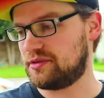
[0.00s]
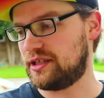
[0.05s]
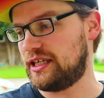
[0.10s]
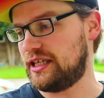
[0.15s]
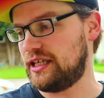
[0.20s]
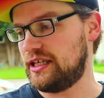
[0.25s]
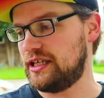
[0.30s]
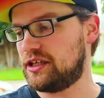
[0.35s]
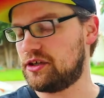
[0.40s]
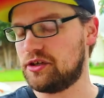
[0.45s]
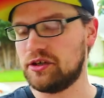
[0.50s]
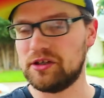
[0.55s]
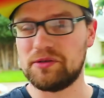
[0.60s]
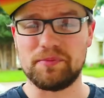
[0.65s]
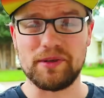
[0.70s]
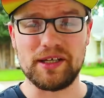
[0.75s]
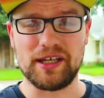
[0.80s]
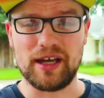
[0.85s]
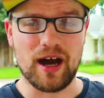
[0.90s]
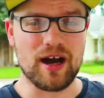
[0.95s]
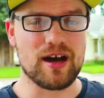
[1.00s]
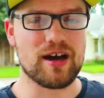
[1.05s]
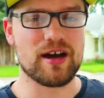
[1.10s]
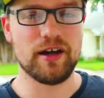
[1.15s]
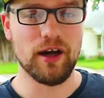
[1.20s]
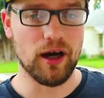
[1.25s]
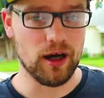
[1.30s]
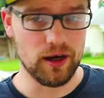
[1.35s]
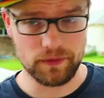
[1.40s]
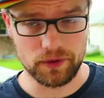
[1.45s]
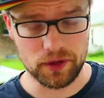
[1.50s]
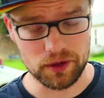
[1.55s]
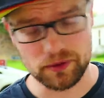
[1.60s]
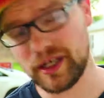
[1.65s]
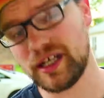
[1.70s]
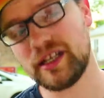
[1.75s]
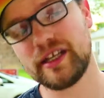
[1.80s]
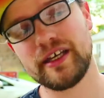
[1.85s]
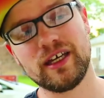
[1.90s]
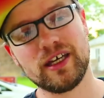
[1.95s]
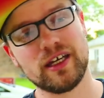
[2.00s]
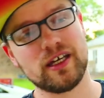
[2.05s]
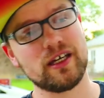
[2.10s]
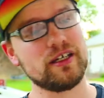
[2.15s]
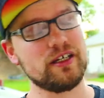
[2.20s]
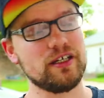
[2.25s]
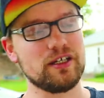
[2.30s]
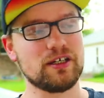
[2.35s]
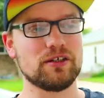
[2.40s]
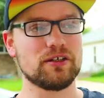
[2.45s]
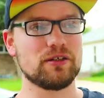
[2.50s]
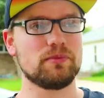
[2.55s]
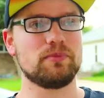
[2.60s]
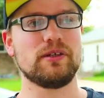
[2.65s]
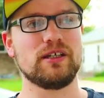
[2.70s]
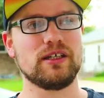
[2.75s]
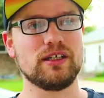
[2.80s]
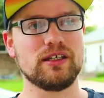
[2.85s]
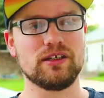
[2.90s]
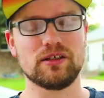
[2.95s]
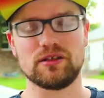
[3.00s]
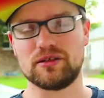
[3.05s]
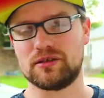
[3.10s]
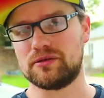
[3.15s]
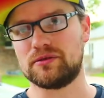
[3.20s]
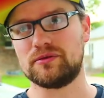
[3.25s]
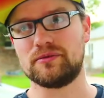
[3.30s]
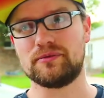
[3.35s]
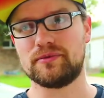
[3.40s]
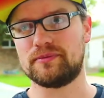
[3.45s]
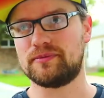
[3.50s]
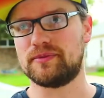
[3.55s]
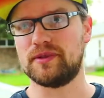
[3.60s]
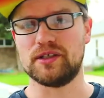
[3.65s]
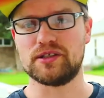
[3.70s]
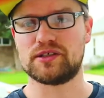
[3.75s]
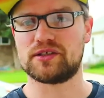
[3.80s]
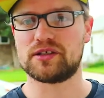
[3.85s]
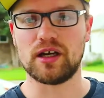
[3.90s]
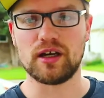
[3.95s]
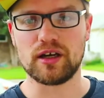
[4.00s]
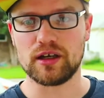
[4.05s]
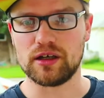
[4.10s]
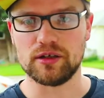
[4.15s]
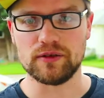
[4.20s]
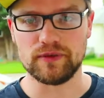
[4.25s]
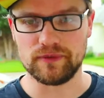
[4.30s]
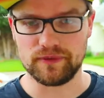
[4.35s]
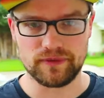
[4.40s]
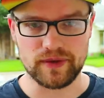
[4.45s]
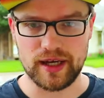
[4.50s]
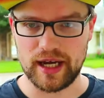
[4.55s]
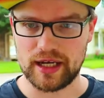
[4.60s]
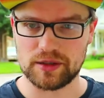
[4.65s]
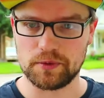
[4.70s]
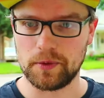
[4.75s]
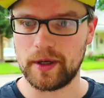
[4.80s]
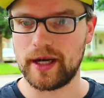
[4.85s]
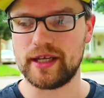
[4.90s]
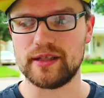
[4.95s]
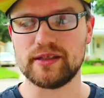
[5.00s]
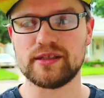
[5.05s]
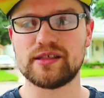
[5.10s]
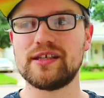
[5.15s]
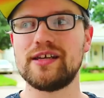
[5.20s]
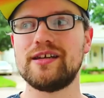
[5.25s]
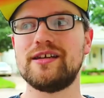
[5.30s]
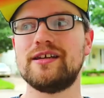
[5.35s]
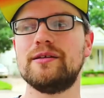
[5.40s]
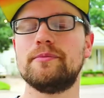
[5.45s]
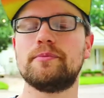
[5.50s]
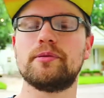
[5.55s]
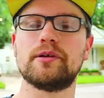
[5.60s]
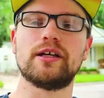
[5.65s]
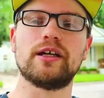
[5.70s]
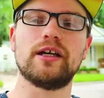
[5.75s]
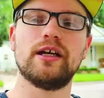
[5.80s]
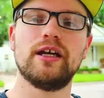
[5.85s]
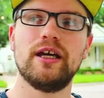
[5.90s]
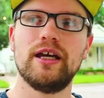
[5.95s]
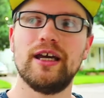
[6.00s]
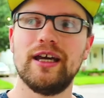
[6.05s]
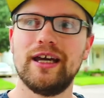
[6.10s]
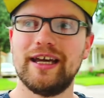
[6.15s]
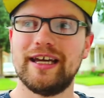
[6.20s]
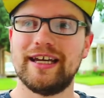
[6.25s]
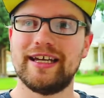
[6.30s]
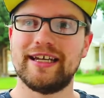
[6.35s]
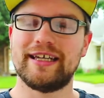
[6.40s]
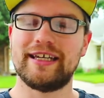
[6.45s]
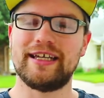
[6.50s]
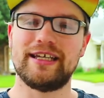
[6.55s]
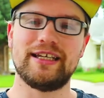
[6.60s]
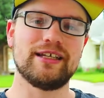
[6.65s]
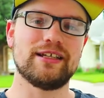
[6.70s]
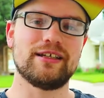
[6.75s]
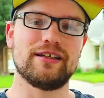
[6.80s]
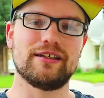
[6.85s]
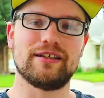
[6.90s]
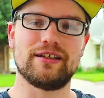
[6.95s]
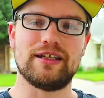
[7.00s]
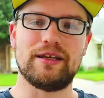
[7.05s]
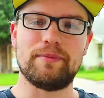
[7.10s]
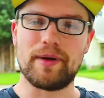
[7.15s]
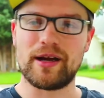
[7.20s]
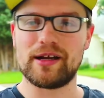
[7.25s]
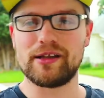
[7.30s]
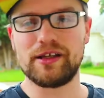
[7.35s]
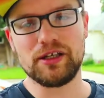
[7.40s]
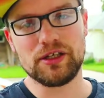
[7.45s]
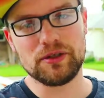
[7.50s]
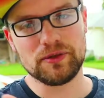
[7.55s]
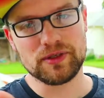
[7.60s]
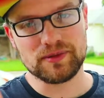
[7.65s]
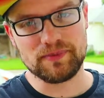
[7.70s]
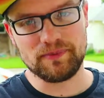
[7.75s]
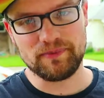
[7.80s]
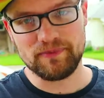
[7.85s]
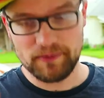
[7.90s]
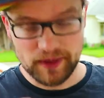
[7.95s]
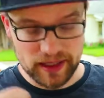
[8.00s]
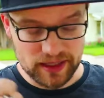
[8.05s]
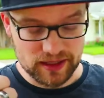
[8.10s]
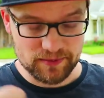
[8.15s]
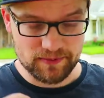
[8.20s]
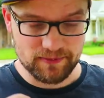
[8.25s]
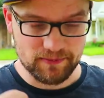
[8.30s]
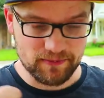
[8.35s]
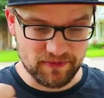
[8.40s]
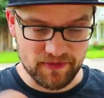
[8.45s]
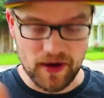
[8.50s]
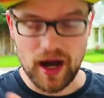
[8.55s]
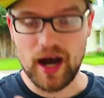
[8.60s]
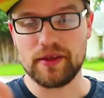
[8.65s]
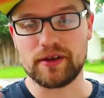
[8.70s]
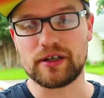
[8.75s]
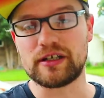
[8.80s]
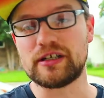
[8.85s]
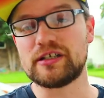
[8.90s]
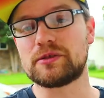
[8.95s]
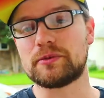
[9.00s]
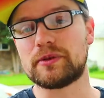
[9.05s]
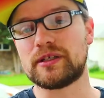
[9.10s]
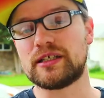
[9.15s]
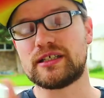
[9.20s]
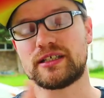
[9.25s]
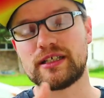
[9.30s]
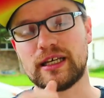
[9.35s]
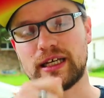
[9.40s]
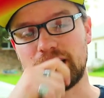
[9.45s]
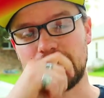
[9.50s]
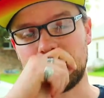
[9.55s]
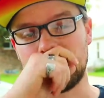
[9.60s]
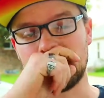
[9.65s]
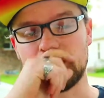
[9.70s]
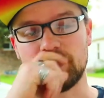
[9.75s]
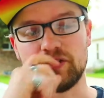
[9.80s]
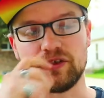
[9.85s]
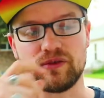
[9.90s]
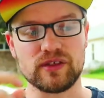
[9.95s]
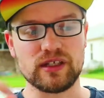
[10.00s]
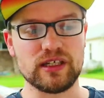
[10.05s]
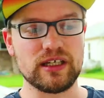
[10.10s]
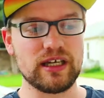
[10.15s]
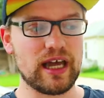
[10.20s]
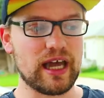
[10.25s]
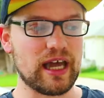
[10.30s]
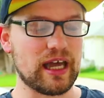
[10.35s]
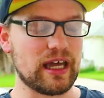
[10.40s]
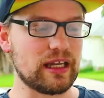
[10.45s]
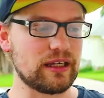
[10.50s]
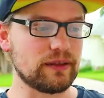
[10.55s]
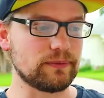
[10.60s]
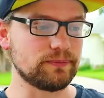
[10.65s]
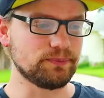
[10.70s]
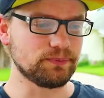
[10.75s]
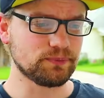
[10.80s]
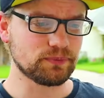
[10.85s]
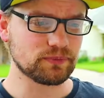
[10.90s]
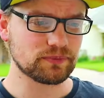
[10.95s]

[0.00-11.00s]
he could be Han of Corellia, he could be, you know, the son of X, Y, and Z, but he didn't. He barely knew his his father, is what he said in the movie, and